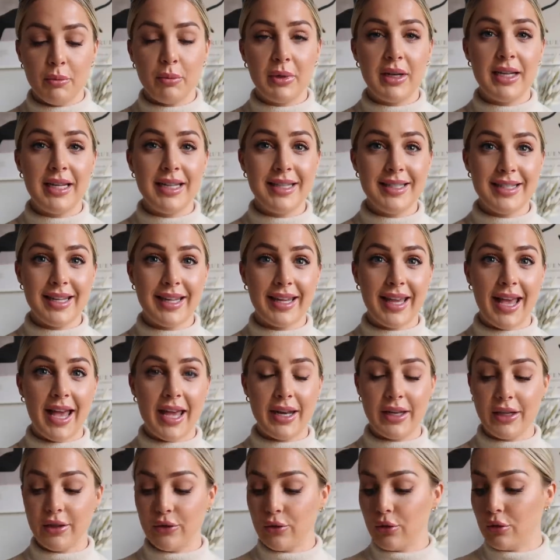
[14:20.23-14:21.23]
Please,
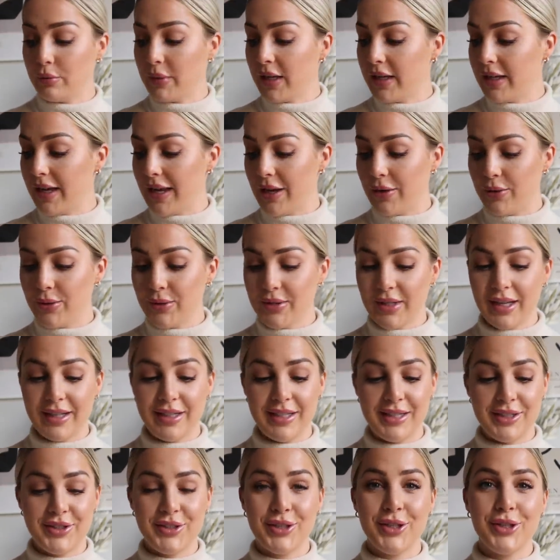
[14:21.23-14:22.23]
again, ignore my nails. I
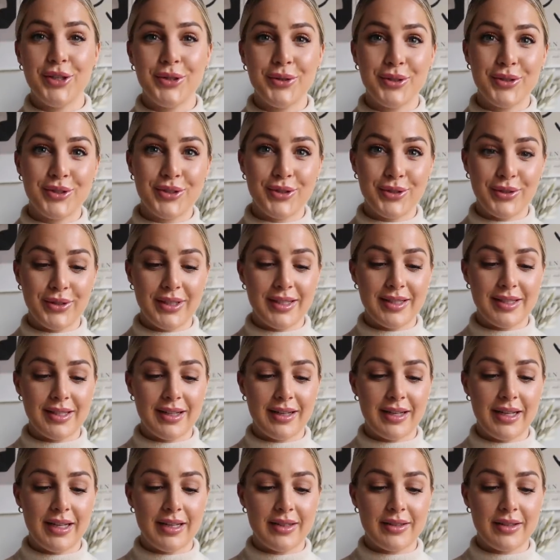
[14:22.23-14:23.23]
need to do these
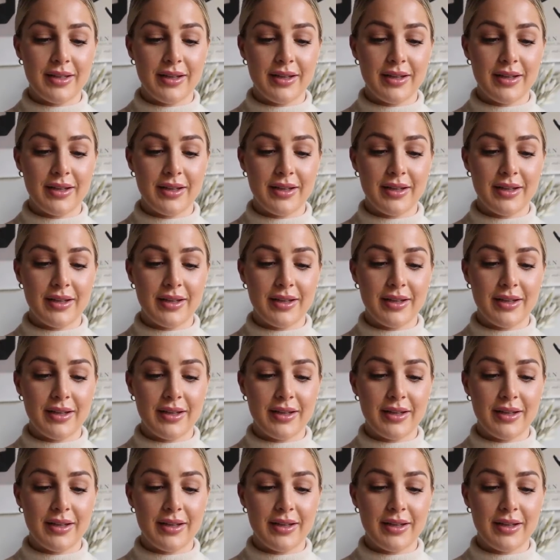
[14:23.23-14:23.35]
later